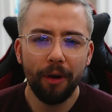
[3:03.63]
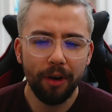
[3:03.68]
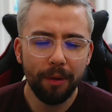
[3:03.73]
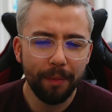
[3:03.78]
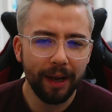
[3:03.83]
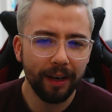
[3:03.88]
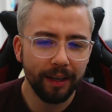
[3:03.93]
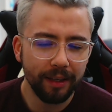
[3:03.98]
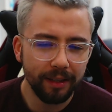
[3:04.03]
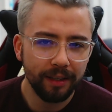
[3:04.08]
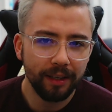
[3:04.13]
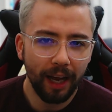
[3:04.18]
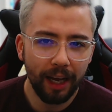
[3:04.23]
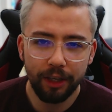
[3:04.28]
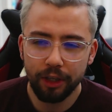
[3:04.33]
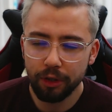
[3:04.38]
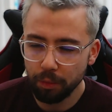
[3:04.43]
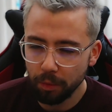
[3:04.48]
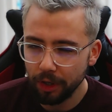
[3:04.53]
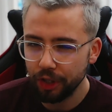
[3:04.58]
Bear in mind,
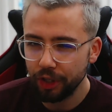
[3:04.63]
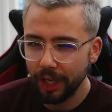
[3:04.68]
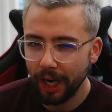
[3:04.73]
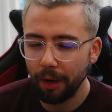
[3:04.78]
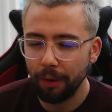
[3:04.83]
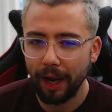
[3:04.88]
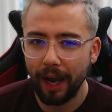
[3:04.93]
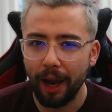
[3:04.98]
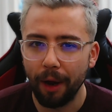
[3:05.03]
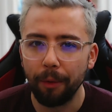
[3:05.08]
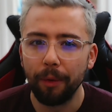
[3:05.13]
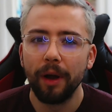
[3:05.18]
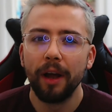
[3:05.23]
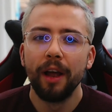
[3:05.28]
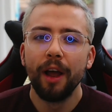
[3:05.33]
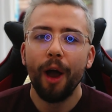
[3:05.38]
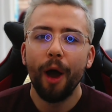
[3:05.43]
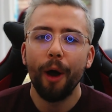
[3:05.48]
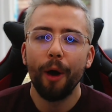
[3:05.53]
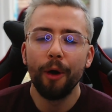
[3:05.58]
I just want to shout out,
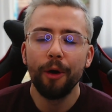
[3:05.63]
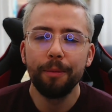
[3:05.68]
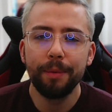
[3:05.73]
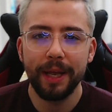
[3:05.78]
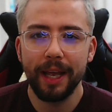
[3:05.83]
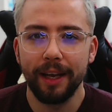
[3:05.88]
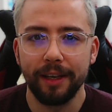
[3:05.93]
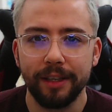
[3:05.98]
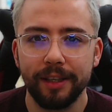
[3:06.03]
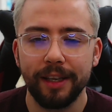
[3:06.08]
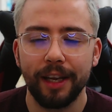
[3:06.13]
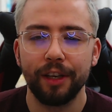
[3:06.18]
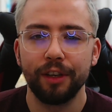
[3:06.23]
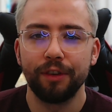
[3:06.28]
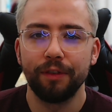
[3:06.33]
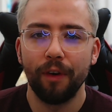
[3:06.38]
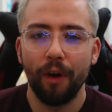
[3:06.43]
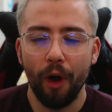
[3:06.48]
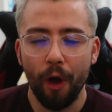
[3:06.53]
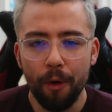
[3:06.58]
OBS
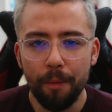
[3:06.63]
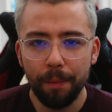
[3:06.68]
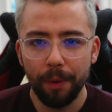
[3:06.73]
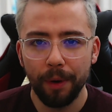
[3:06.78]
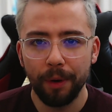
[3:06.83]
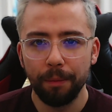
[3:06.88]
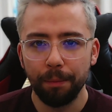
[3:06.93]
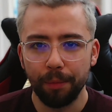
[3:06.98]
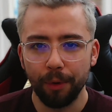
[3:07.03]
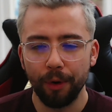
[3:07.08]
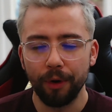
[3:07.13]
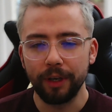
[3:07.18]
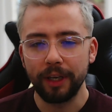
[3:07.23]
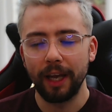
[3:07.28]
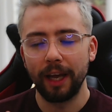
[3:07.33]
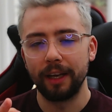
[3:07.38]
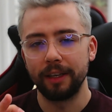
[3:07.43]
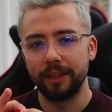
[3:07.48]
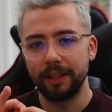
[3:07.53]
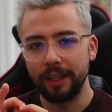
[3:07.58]
stands for Open
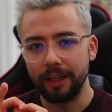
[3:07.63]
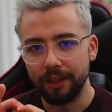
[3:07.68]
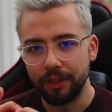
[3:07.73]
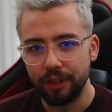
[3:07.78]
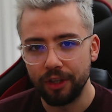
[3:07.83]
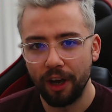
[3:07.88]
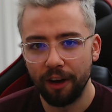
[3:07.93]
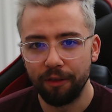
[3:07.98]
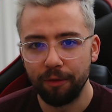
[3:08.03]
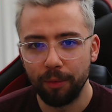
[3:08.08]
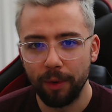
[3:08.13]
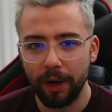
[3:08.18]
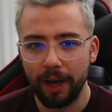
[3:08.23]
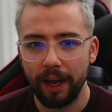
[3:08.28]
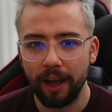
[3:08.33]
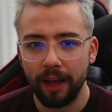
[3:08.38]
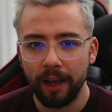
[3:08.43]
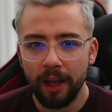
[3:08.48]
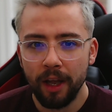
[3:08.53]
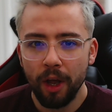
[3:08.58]
Broadcasting
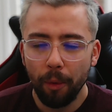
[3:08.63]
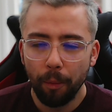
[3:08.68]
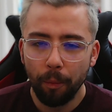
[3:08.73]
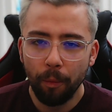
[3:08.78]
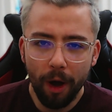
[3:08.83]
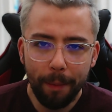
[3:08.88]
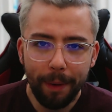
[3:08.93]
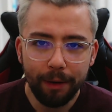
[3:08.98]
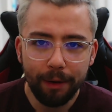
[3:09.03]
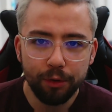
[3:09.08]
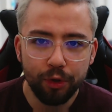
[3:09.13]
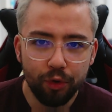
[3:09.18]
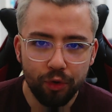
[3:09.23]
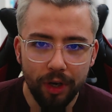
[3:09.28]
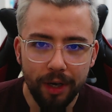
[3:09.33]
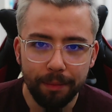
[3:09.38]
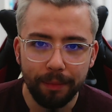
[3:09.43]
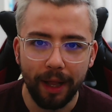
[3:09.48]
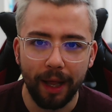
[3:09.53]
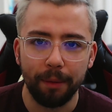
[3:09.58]
Software. What about
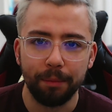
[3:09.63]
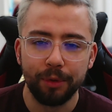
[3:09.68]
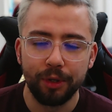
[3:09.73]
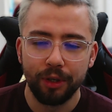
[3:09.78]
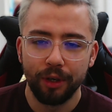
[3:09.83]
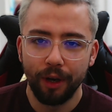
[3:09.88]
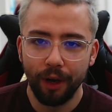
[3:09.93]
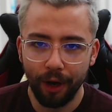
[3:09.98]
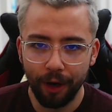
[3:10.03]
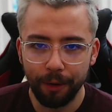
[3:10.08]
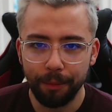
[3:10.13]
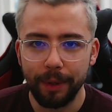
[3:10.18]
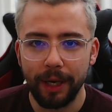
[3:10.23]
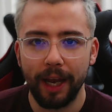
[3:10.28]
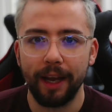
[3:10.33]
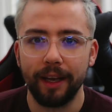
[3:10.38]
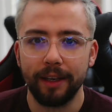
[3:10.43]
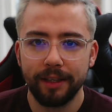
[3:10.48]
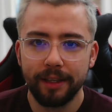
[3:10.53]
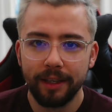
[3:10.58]
Streamlabs?
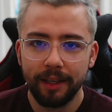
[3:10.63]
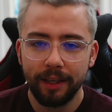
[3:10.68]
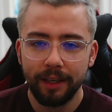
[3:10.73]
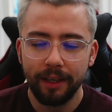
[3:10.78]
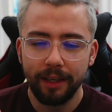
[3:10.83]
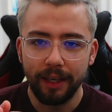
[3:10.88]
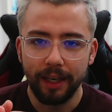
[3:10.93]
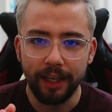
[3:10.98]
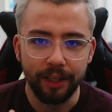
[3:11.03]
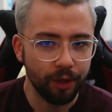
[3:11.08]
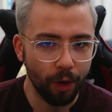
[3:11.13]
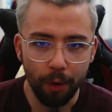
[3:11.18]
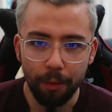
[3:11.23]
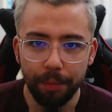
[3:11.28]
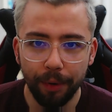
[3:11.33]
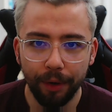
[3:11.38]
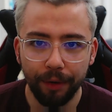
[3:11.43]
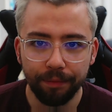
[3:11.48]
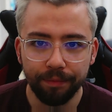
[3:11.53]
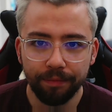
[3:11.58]
OBS is
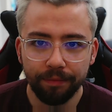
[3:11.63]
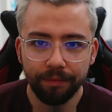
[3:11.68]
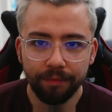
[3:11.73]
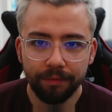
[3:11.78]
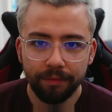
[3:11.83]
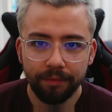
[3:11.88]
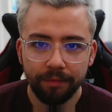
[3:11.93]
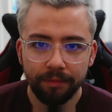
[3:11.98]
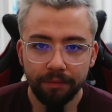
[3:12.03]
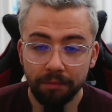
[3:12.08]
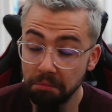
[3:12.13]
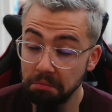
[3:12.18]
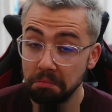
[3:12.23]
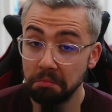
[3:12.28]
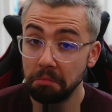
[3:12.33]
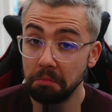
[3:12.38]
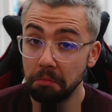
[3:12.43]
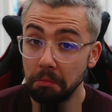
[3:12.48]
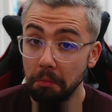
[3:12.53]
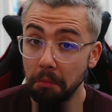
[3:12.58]
open.
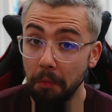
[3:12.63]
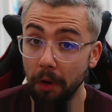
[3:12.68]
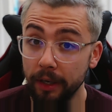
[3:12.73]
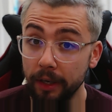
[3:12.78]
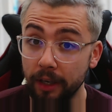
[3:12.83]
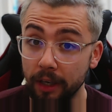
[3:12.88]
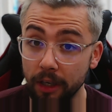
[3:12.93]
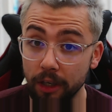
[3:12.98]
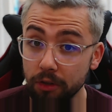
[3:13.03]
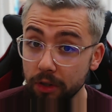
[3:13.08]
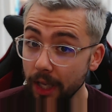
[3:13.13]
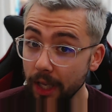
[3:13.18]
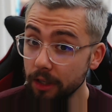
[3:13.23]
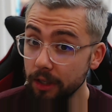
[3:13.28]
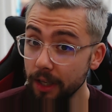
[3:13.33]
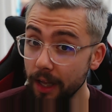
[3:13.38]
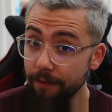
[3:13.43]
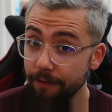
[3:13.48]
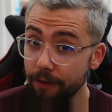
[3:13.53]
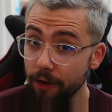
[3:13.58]
Can you just
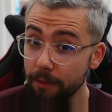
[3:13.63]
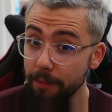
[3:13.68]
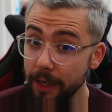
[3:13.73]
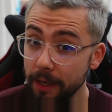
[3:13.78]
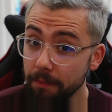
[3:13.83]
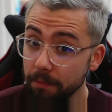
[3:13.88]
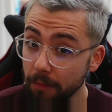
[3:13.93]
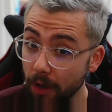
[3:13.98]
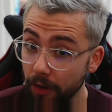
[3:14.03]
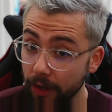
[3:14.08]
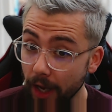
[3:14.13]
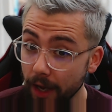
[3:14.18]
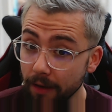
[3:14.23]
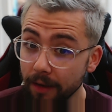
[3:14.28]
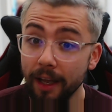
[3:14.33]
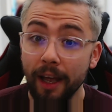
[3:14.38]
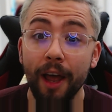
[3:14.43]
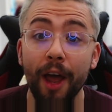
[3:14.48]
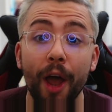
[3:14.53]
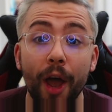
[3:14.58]
answer that for me?
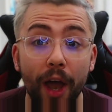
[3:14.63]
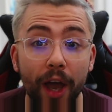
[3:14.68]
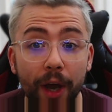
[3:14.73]
Okay.